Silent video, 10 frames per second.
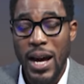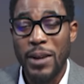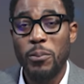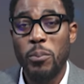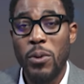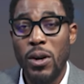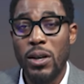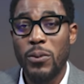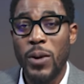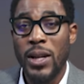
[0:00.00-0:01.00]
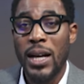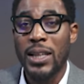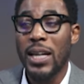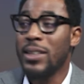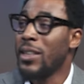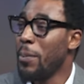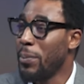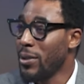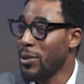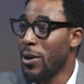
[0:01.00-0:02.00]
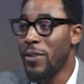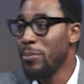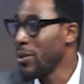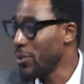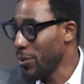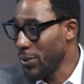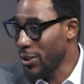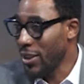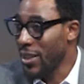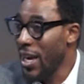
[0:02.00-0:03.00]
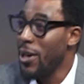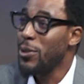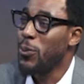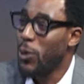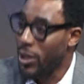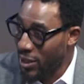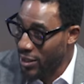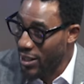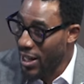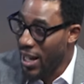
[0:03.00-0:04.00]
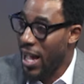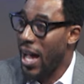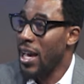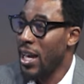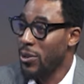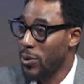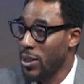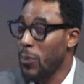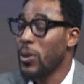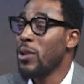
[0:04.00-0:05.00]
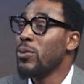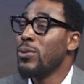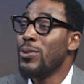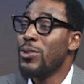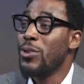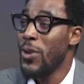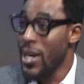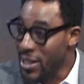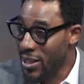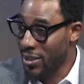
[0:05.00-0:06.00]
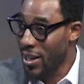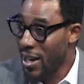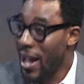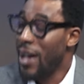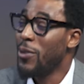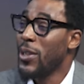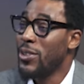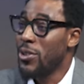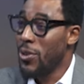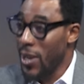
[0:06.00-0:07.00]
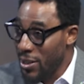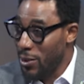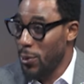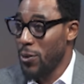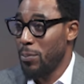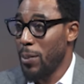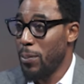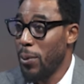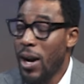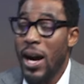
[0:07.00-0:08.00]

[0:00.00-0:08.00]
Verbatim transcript: And more, when our gatekeepers, government officials, health workers are educated, we need to do training and retrain those people.